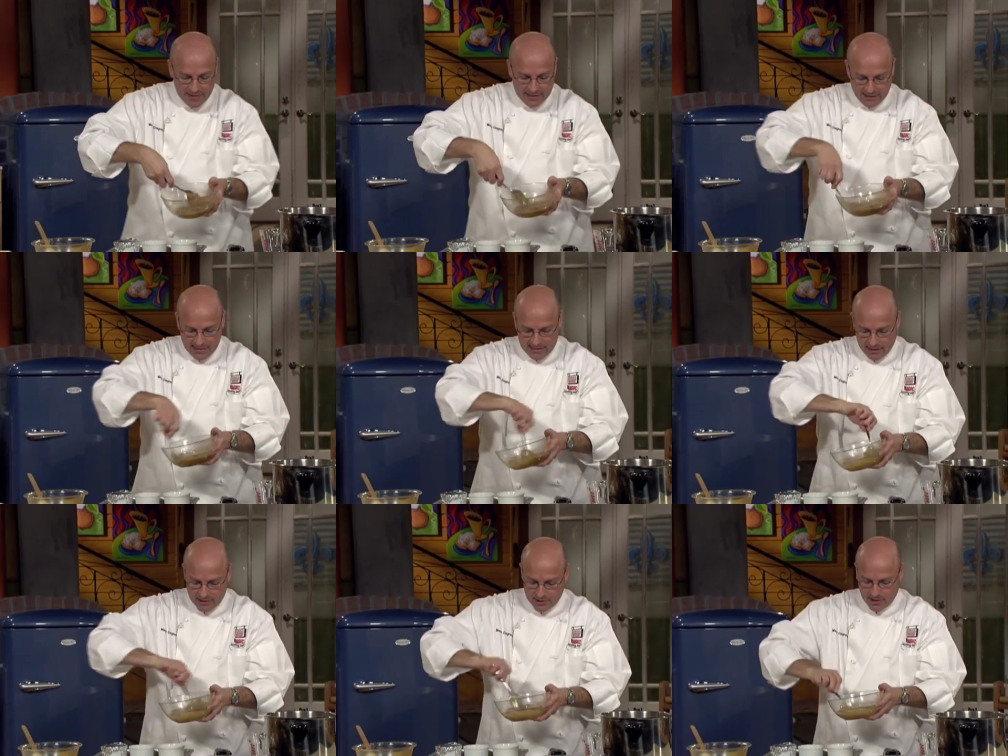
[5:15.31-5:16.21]
This is
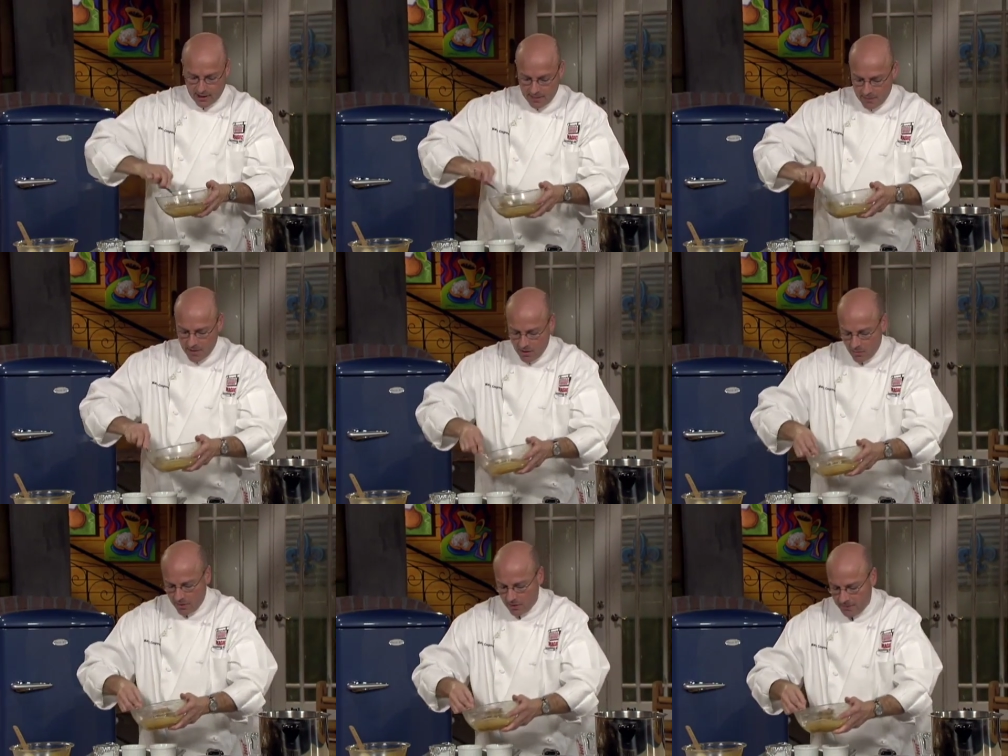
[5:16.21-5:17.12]
our syrup.
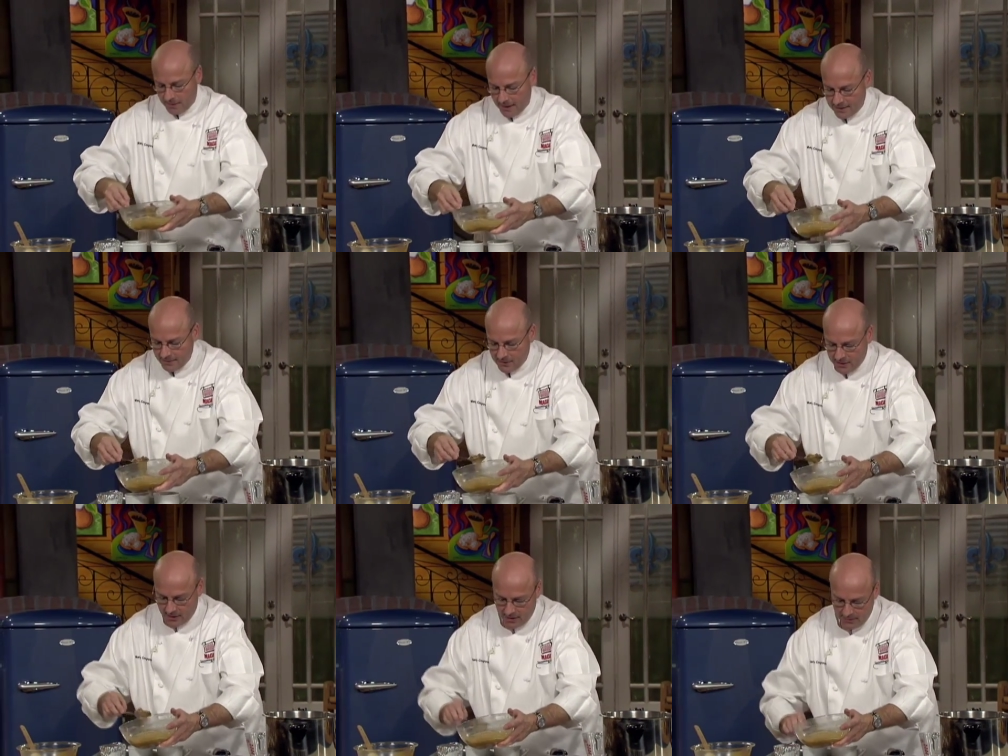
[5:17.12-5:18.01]
We're going to place some
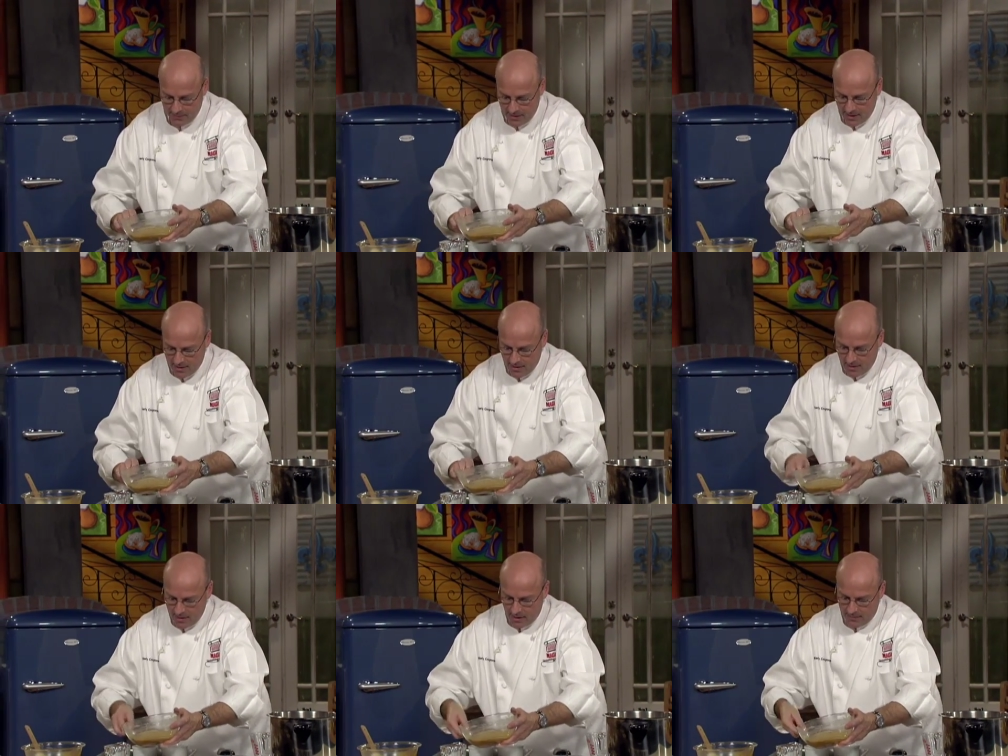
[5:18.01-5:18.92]
syrup,
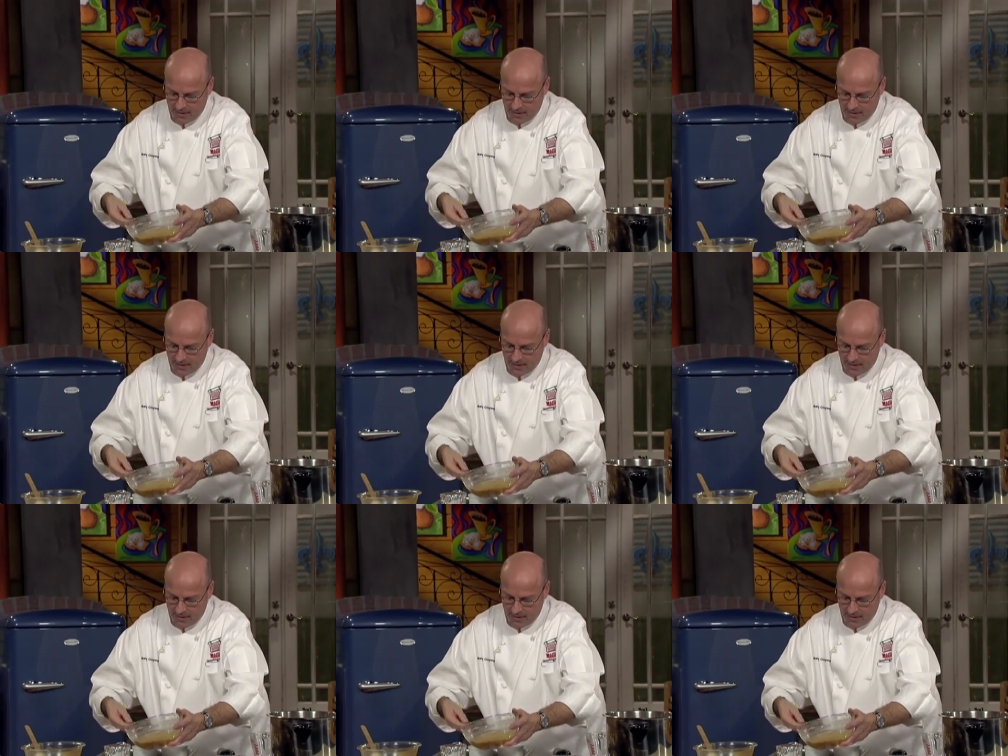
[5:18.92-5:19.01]
our